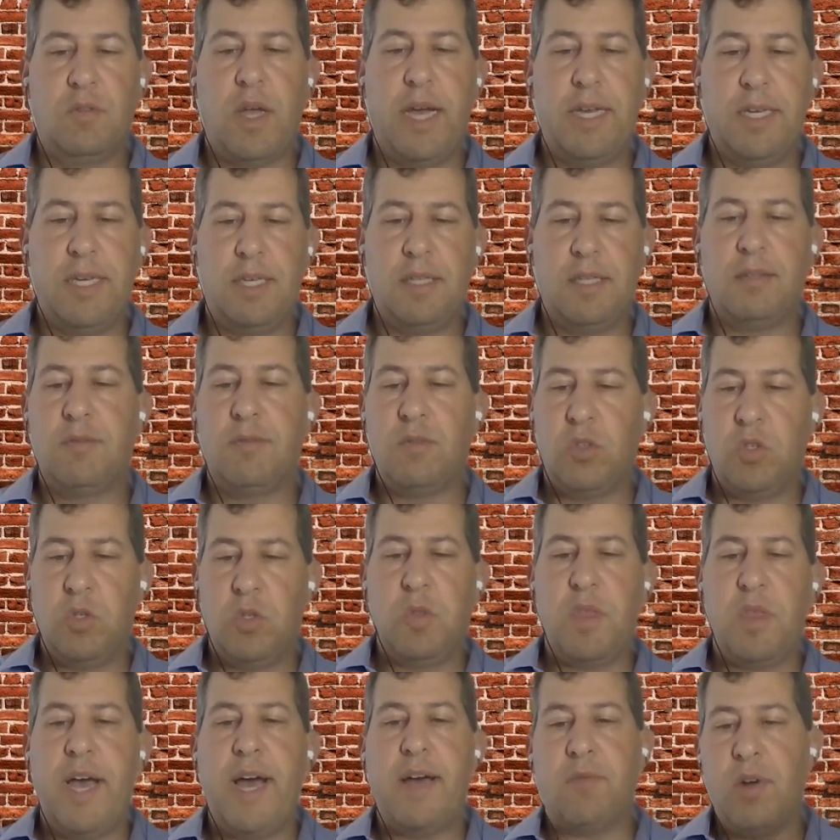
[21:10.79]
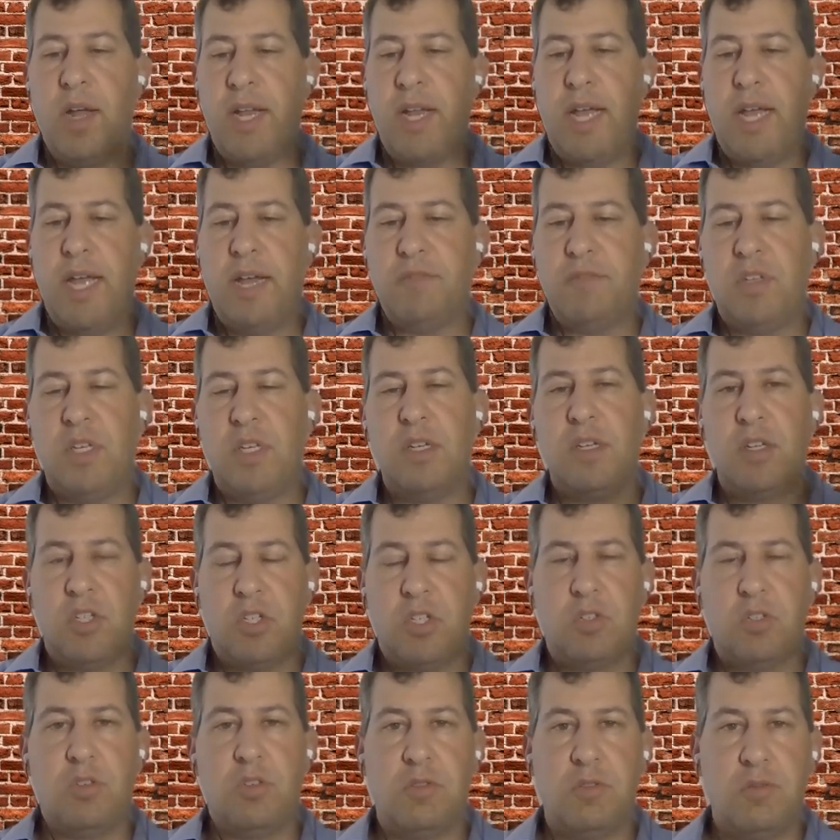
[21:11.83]
I do that, right? I have the
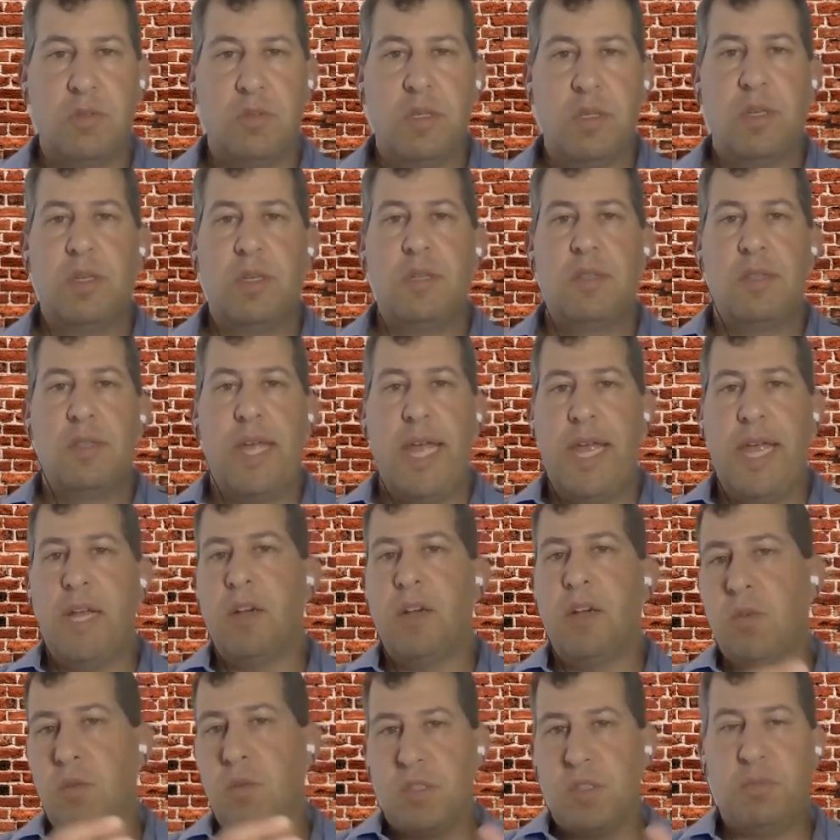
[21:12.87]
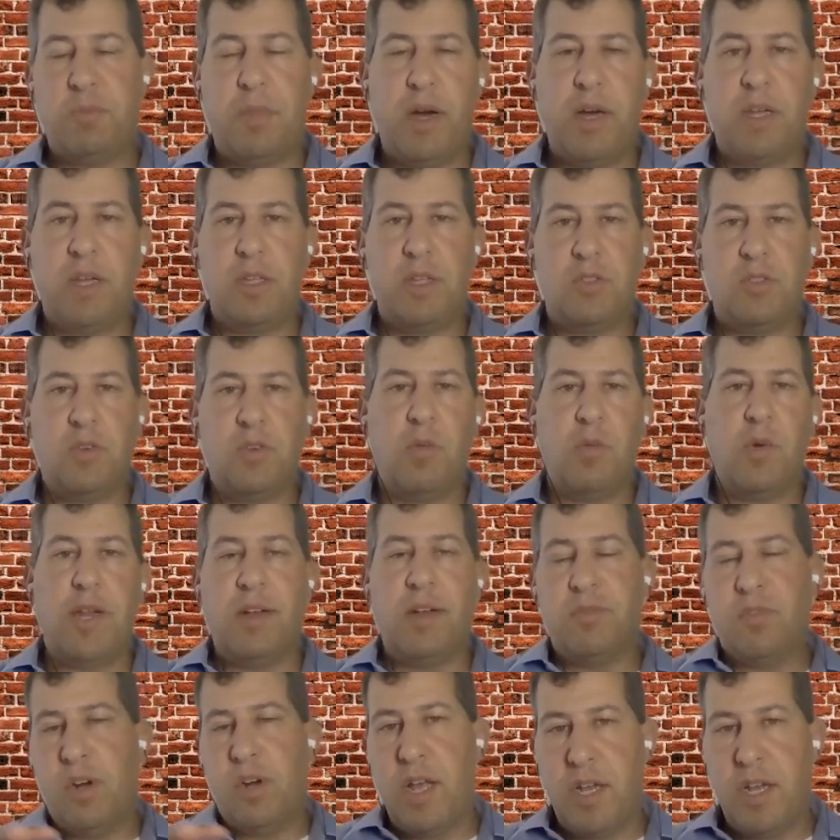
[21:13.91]
initial anger response or
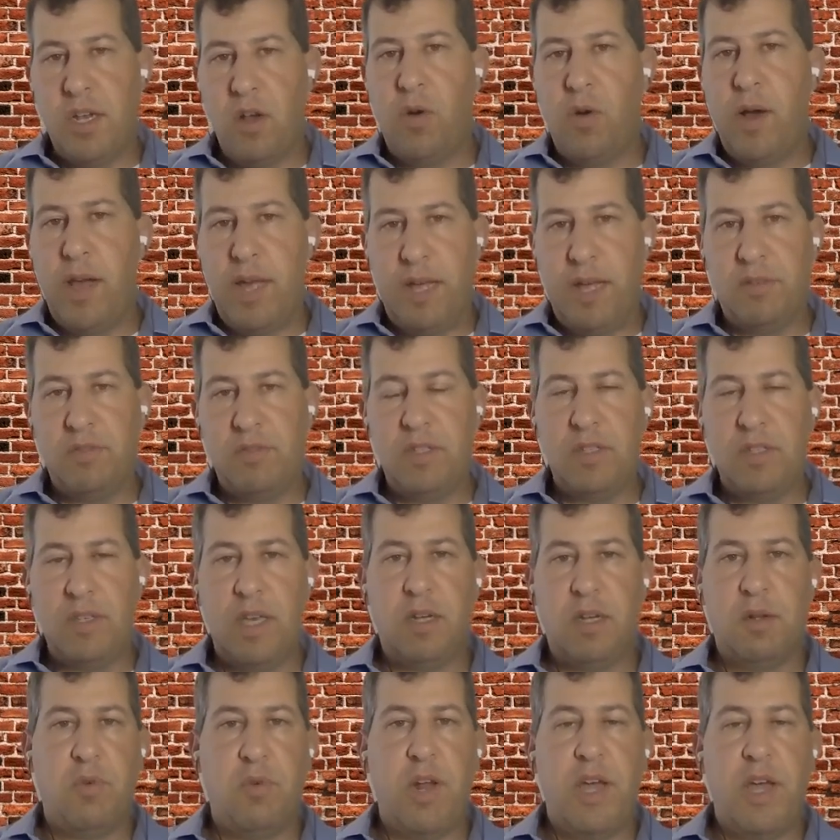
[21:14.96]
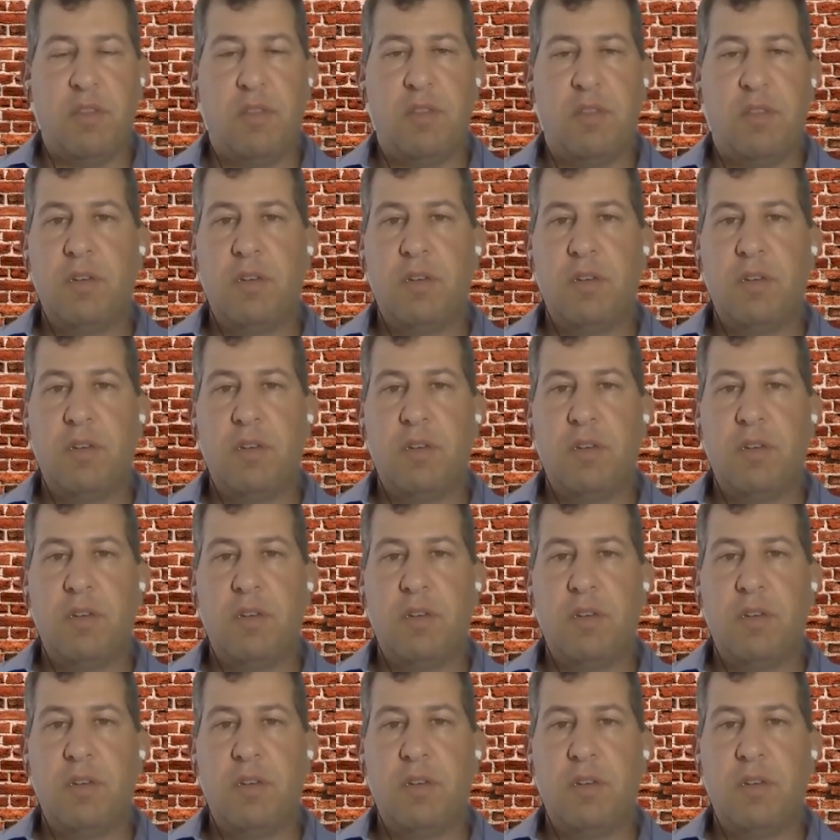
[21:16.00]
whatever, and I know I have to take a breath.